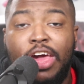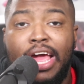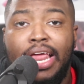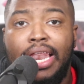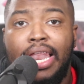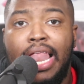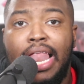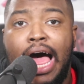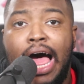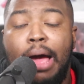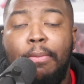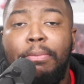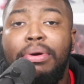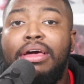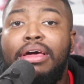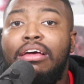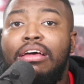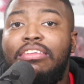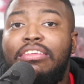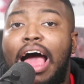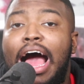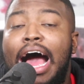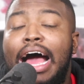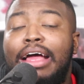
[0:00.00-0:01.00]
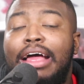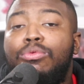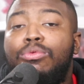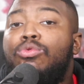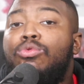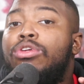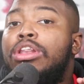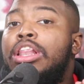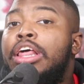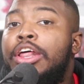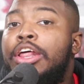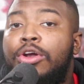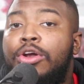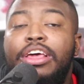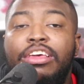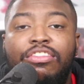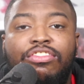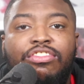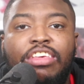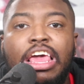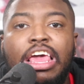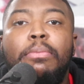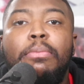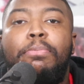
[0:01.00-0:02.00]
line because I literally
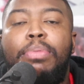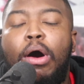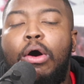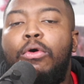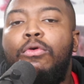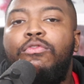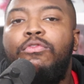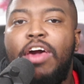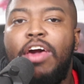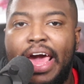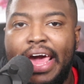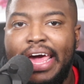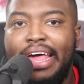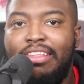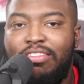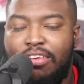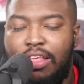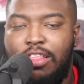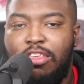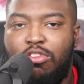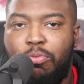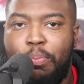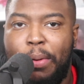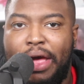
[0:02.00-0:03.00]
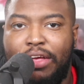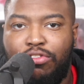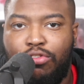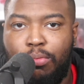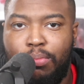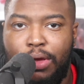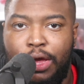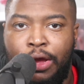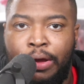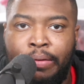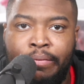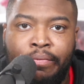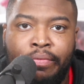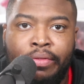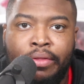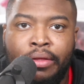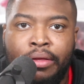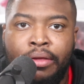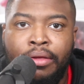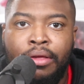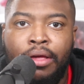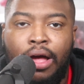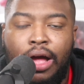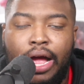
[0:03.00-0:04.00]
see both ends of the spectrum here.
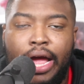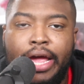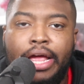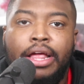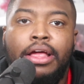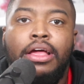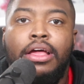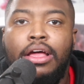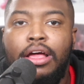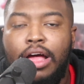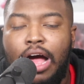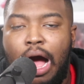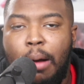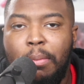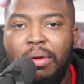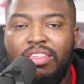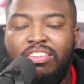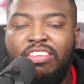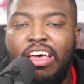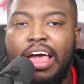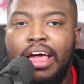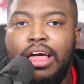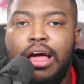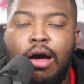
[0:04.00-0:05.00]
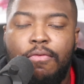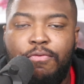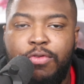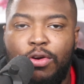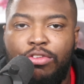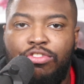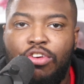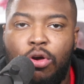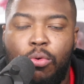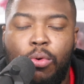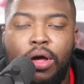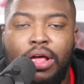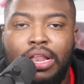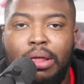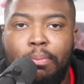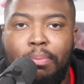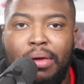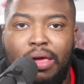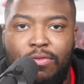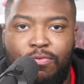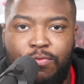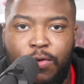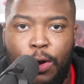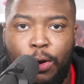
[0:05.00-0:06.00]
All right. I'm gonna take up for Joel
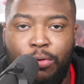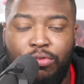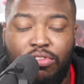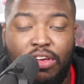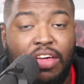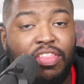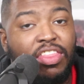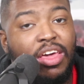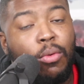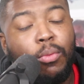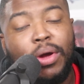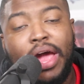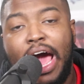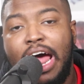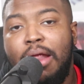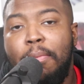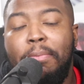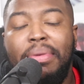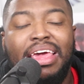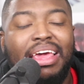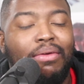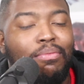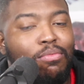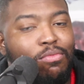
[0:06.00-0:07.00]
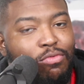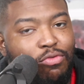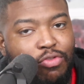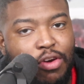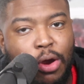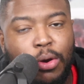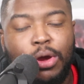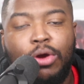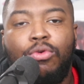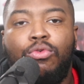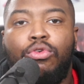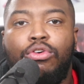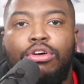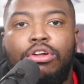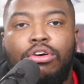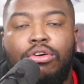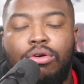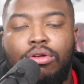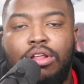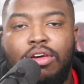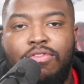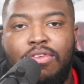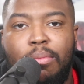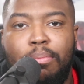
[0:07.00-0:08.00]
Embiid first, and then we gotta be very critical
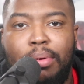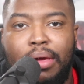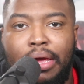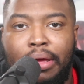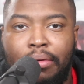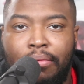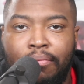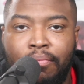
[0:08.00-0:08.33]
of Embiid.